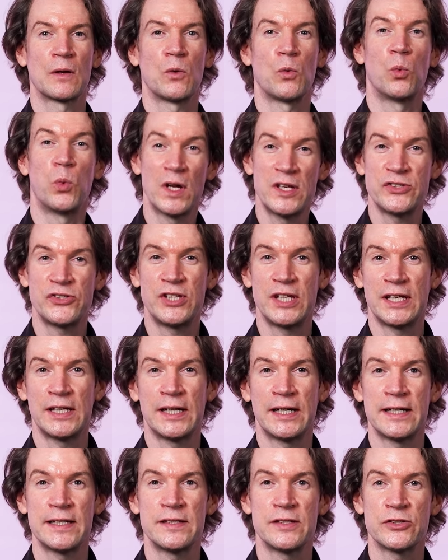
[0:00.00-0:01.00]
Wednesday
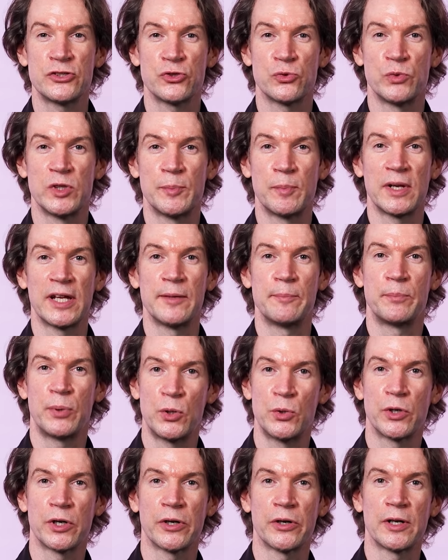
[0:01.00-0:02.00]
nights we play
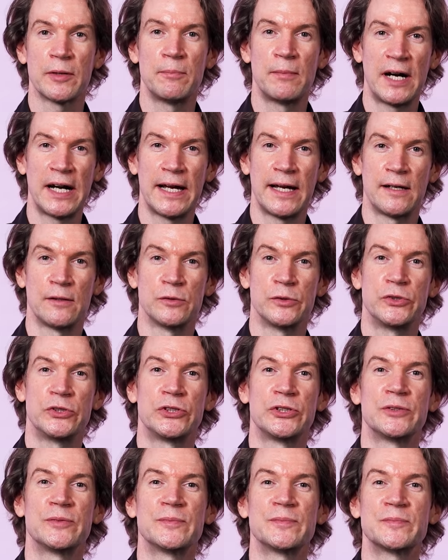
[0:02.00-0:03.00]
poker at my
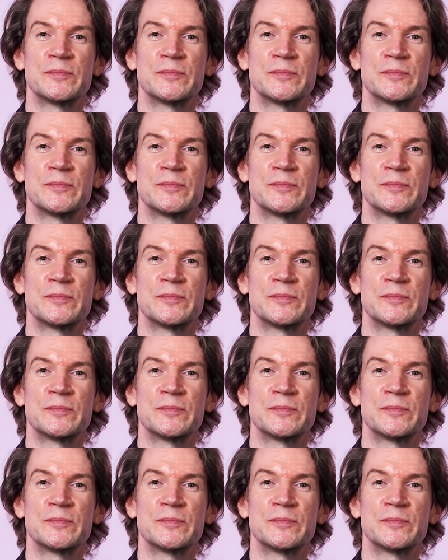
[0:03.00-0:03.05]
house.